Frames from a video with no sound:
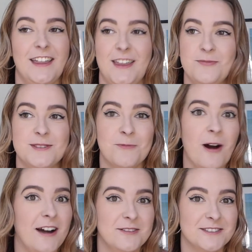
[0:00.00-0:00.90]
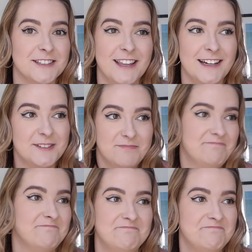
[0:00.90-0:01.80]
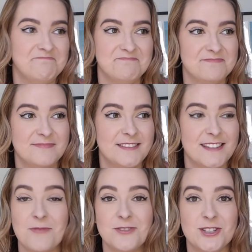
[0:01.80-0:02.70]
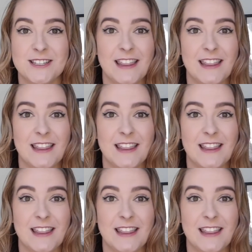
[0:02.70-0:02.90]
It was wild. They were just